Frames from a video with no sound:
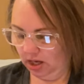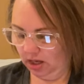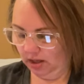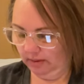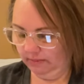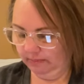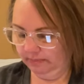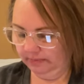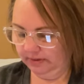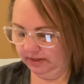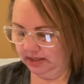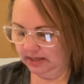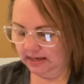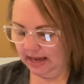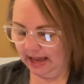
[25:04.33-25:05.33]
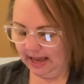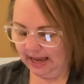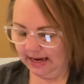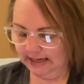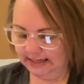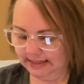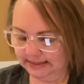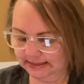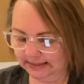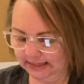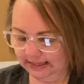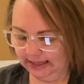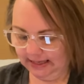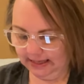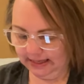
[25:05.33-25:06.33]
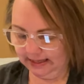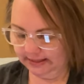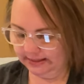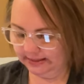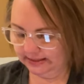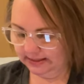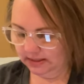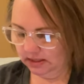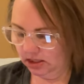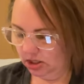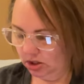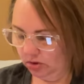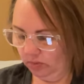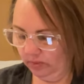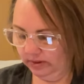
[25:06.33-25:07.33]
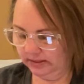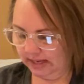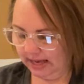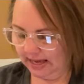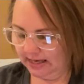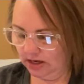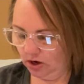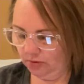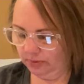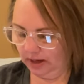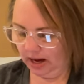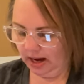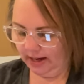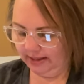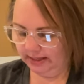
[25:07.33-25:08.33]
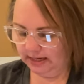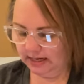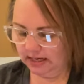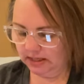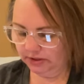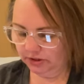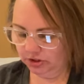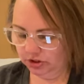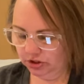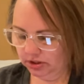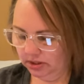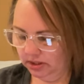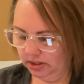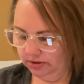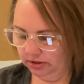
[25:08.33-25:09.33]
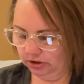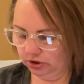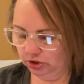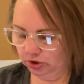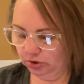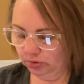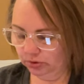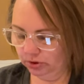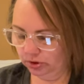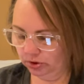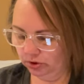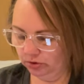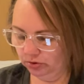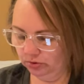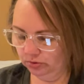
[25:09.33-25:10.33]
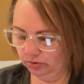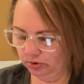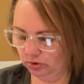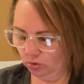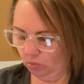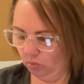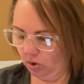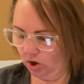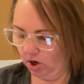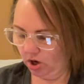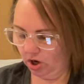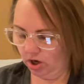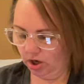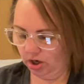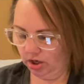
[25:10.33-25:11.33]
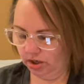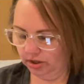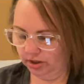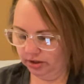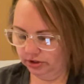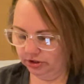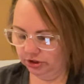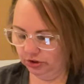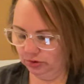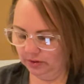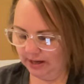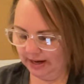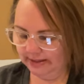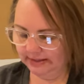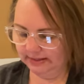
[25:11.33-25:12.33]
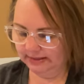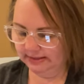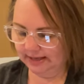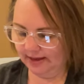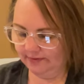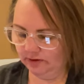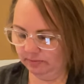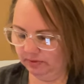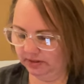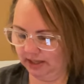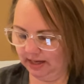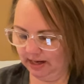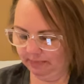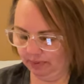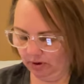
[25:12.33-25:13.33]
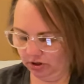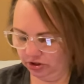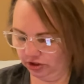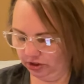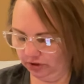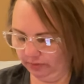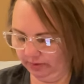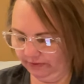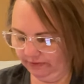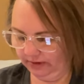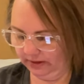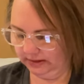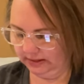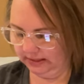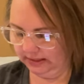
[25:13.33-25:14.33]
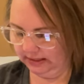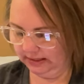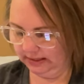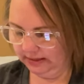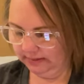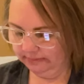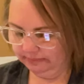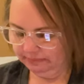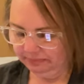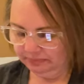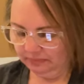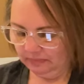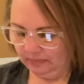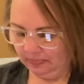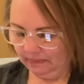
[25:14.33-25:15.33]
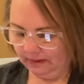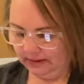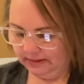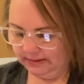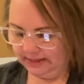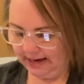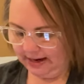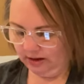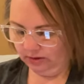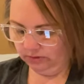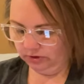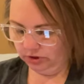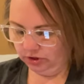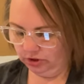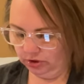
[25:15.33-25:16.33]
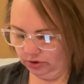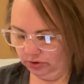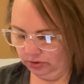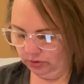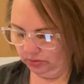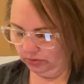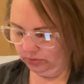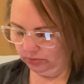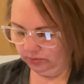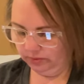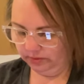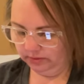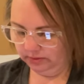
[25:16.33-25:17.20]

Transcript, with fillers: Um, the 80s kit was 809 each. The tutus were 297, but they got partially refunded down to,